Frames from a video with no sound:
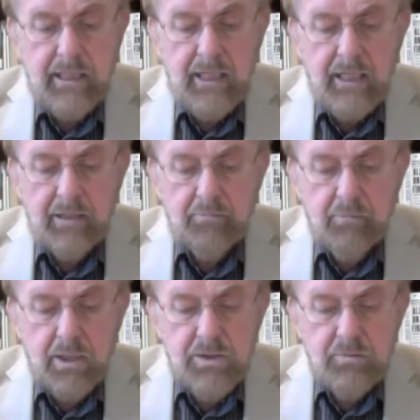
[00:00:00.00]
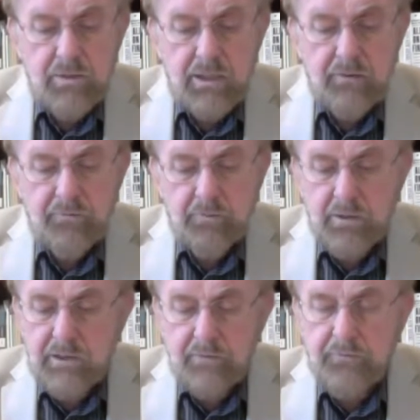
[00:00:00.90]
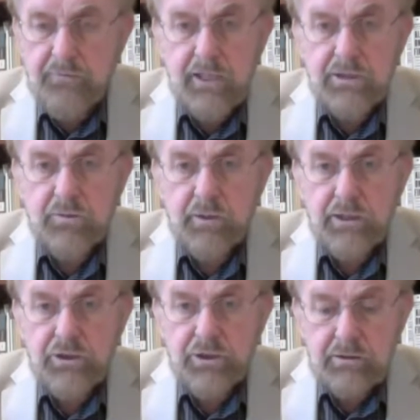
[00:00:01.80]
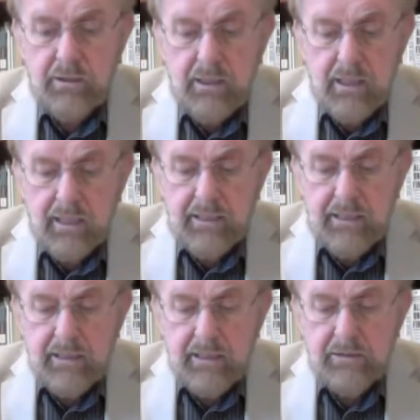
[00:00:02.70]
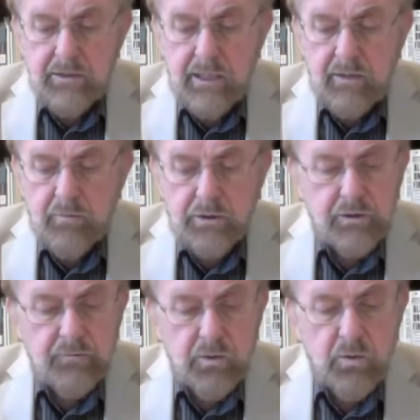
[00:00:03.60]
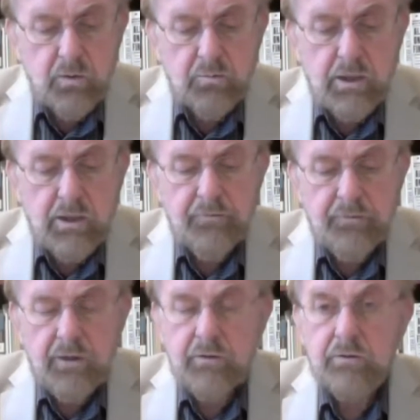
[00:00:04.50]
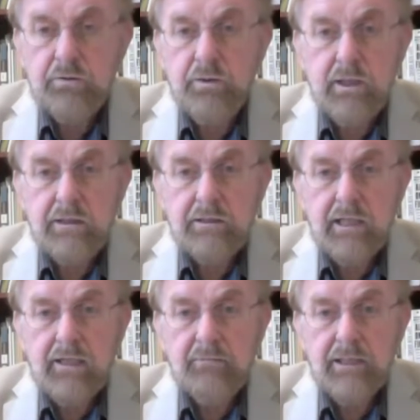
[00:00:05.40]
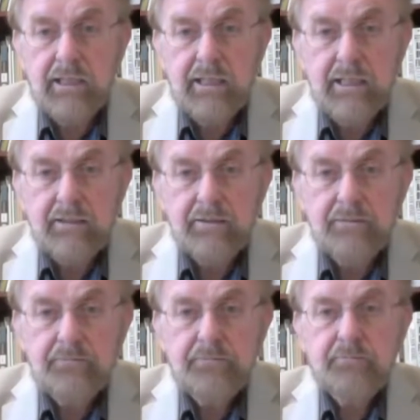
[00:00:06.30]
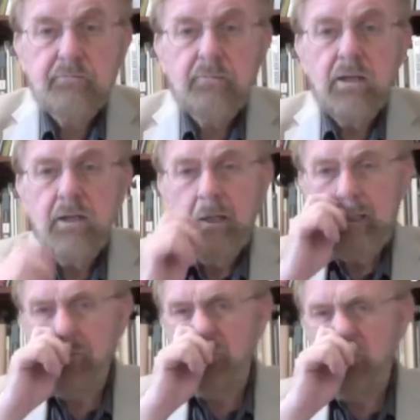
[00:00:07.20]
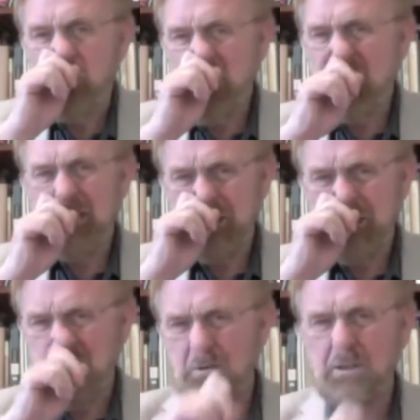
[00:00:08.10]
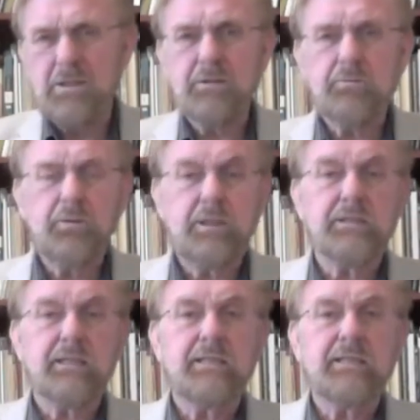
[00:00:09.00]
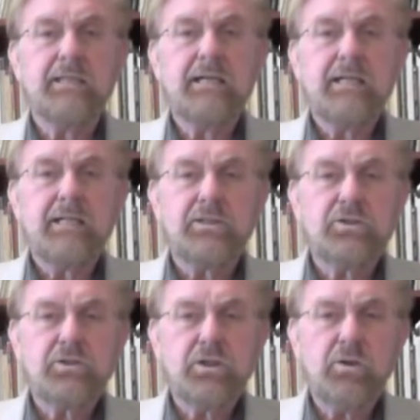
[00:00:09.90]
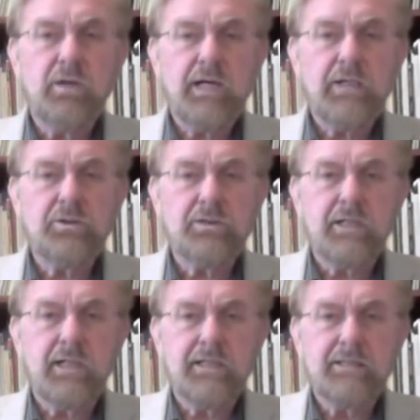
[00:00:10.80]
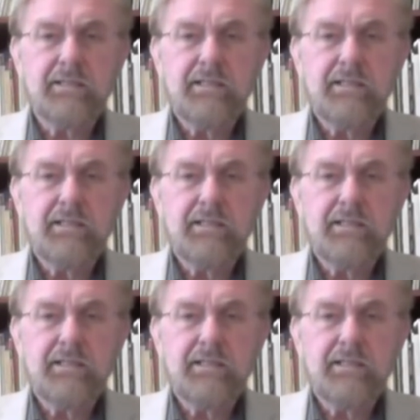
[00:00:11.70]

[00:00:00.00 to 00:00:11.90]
It must be from an infatuation akin to that which of old brought Pharaoh to an untimely end. Now, what in the world was it that so exercised